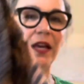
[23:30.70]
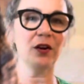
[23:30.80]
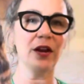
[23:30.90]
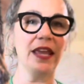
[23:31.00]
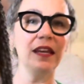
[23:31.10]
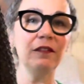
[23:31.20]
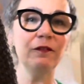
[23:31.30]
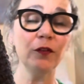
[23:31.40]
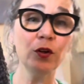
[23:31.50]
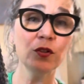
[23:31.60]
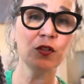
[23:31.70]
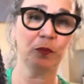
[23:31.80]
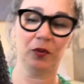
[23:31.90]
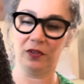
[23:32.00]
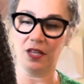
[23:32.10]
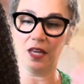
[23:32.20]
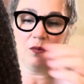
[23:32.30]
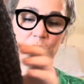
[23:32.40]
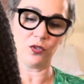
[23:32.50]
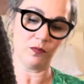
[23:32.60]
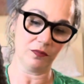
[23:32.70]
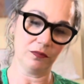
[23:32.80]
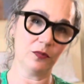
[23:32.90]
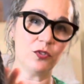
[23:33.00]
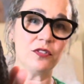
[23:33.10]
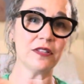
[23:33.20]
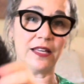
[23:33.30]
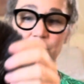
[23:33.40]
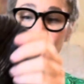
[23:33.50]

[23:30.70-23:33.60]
her 81st birthday, which was last